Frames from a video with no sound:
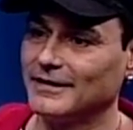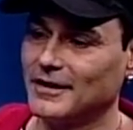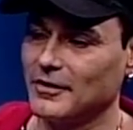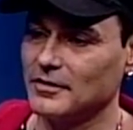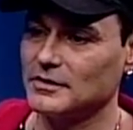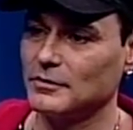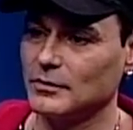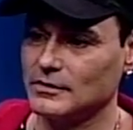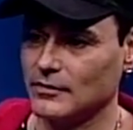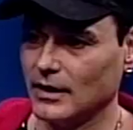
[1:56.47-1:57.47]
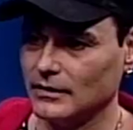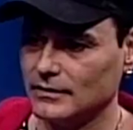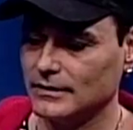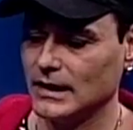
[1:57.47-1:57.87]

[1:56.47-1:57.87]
The concert was great.